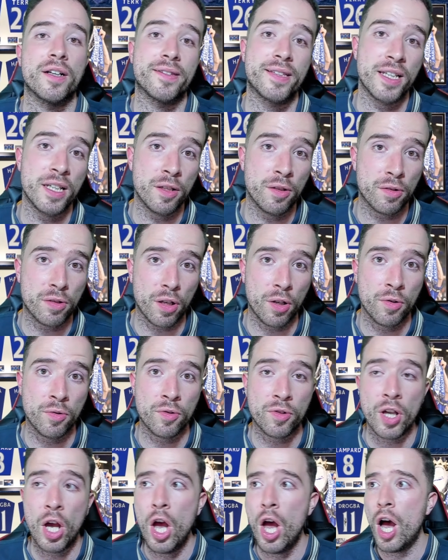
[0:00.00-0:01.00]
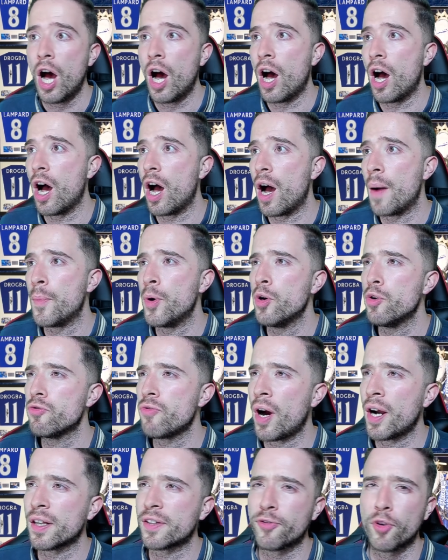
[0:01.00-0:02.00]
Dean Jones, um, who
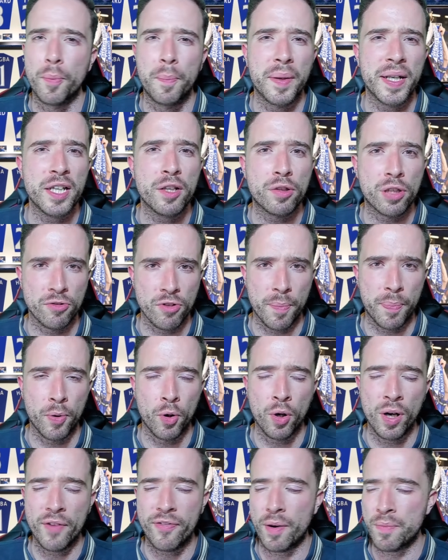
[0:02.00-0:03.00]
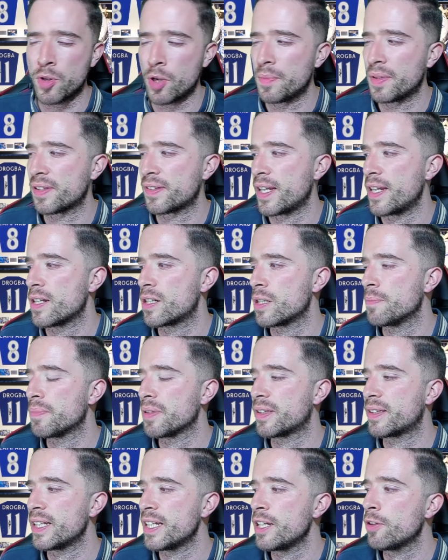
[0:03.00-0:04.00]
writes for Bleacher Report, if I'm not mistaken,
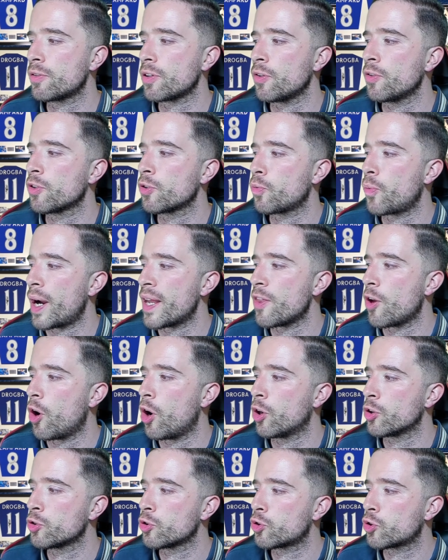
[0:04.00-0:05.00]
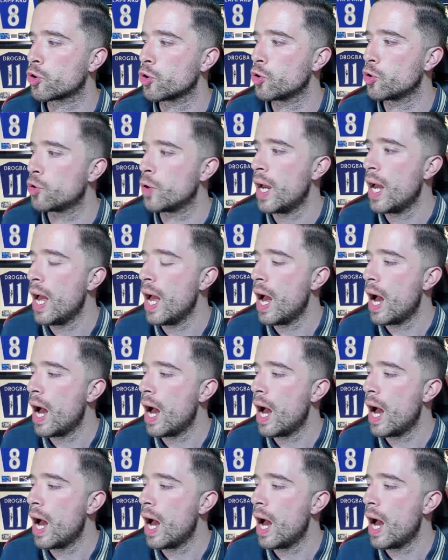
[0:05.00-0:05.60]
but Dean Jones went on to